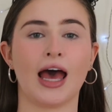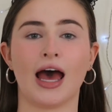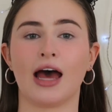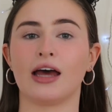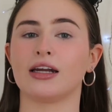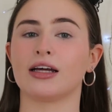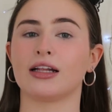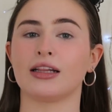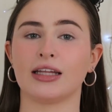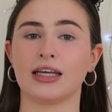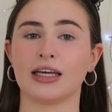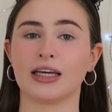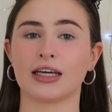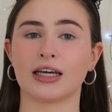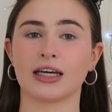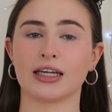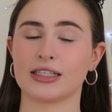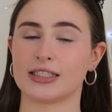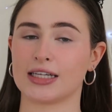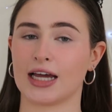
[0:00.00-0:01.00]
and a
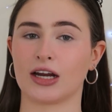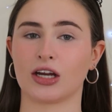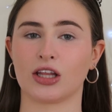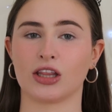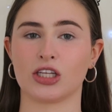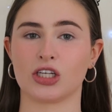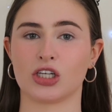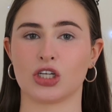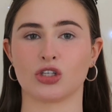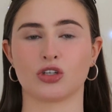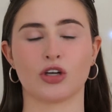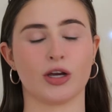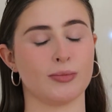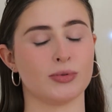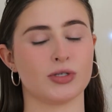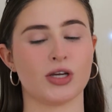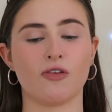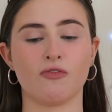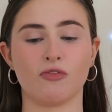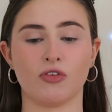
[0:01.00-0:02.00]
link down in the
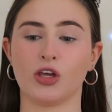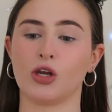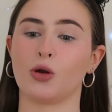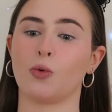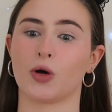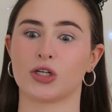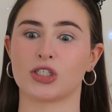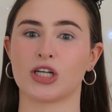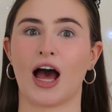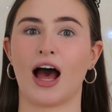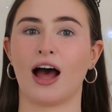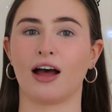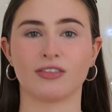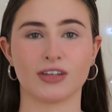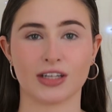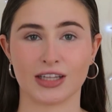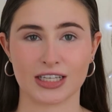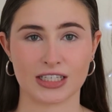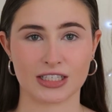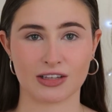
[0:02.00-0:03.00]
description for you to watch
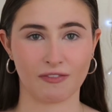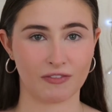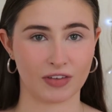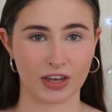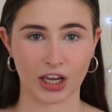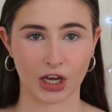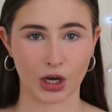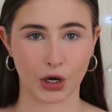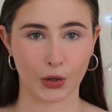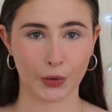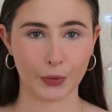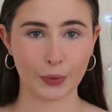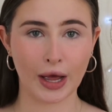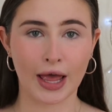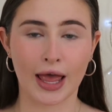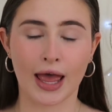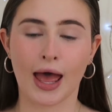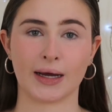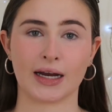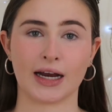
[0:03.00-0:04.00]
after this video.
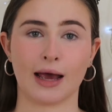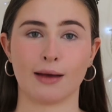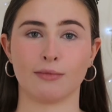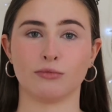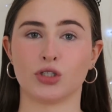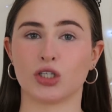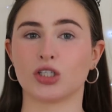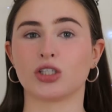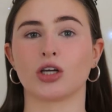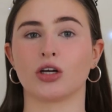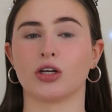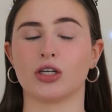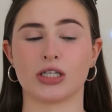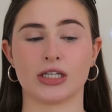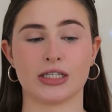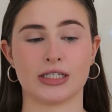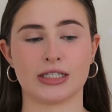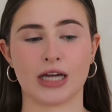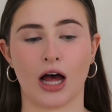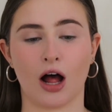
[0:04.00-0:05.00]
But I'm just going
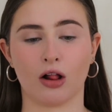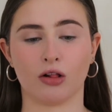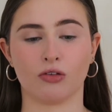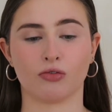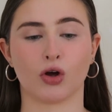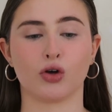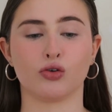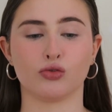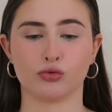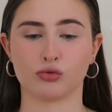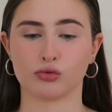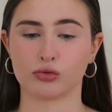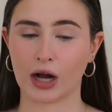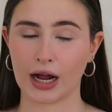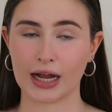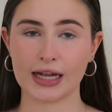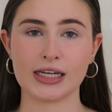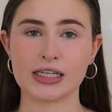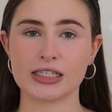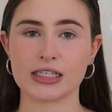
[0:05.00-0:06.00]
to delve
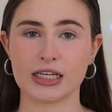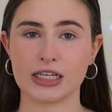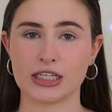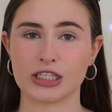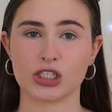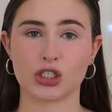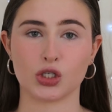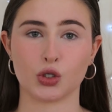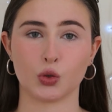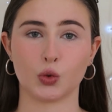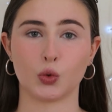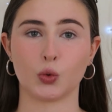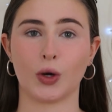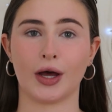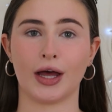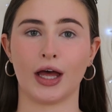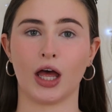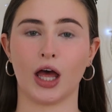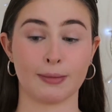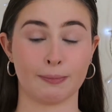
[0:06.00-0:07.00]
right into
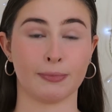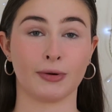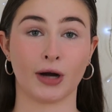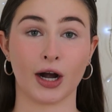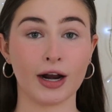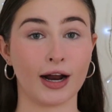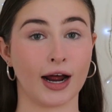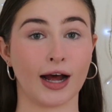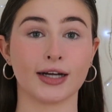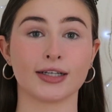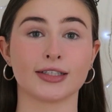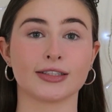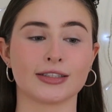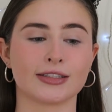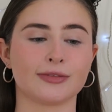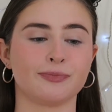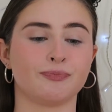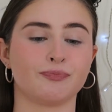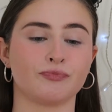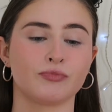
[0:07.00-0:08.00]
the
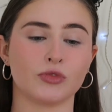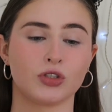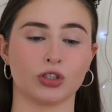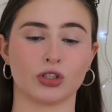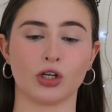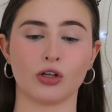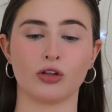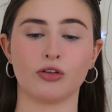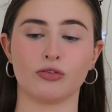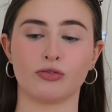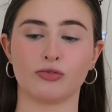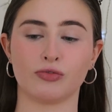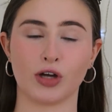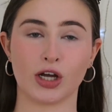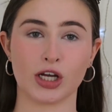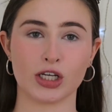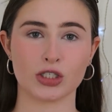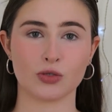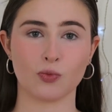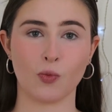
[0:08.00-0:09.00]
products. So the
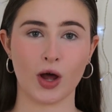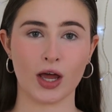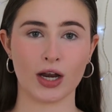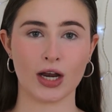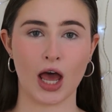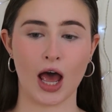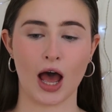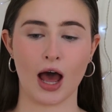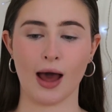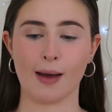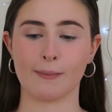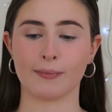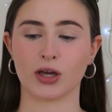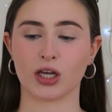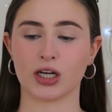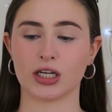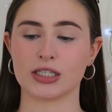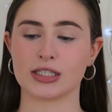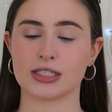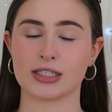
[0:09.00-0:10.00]
first one I'm
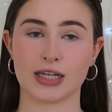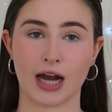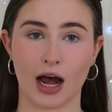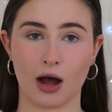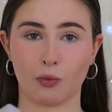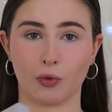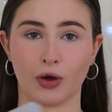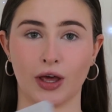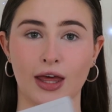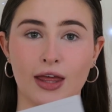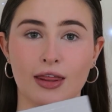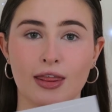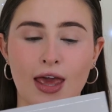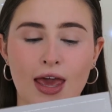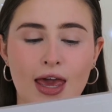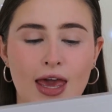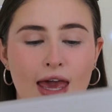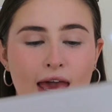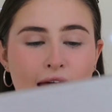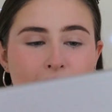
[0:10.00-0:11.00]
going to start with
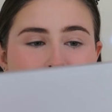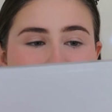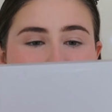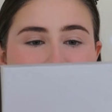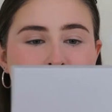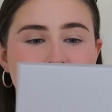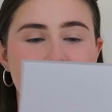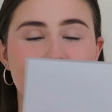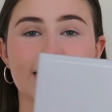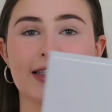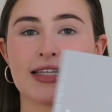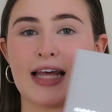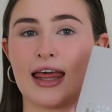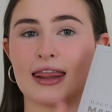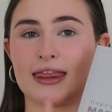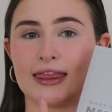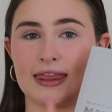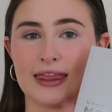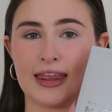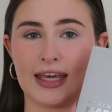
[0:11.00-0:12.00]
is
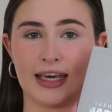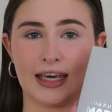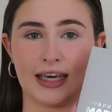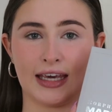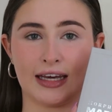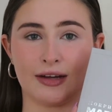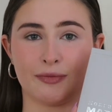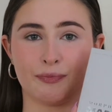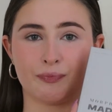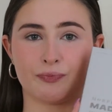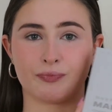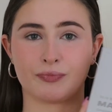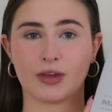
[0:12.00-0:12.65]
the